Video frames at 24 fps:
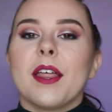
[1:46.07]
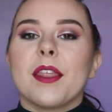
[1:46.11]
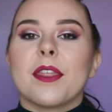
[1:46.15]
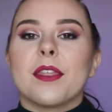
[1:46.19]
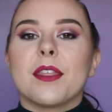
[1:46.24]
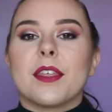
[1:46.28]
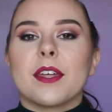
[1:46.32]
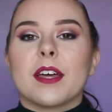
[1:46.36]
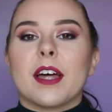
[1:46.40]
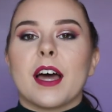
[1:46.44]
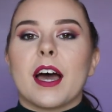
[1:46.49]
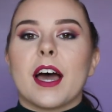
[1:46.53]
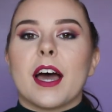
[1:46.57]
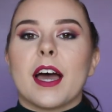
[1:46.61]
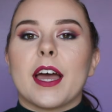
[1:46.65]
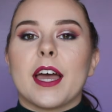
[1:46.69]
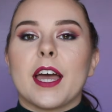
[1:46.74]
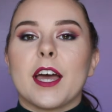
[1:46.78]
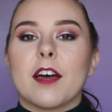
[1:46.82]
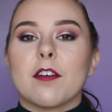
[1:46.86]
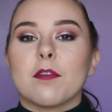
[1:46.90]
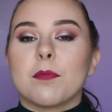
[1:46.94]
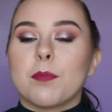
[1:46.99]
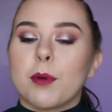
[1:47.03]
that I
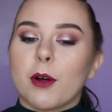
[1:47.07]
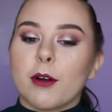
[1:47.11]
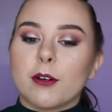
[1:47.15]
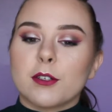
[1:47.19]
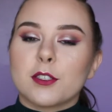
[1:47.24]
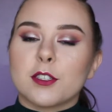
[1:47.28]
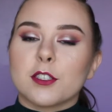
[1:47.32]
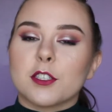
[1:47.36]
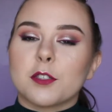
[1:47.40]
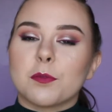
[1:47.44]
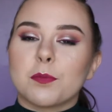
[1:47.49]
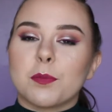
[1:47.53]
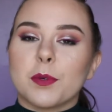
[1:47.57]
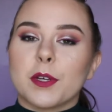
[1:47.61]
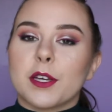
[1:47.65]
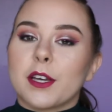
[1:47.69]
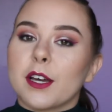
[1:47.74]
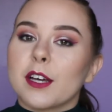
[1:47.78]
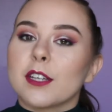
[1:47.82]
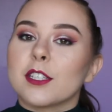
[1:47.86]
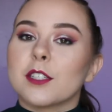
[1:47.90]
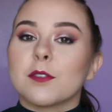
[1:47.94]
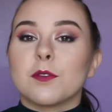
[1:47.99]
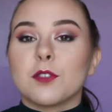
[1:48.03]
have purchased
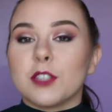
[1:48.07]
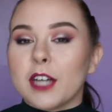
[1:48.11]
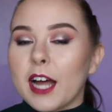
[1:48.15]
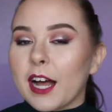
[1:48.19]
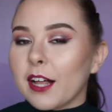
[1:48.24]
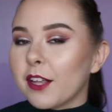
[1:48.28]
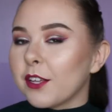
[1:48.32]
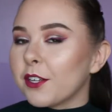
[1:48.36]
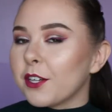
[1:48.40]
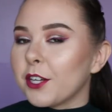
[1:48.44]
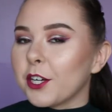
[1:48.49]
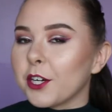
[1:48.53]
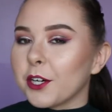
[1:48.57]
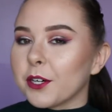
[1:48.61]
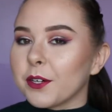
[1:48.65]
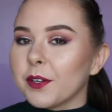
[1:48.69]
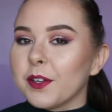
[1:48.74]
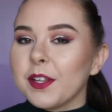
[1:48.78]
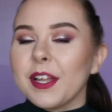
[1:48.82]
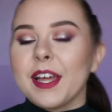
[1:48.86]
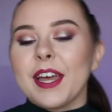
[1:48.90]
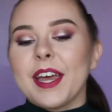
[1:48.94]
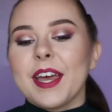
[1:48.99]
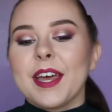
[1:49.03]
because of Jaclyn
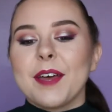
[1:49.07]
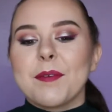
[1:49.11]
Hill,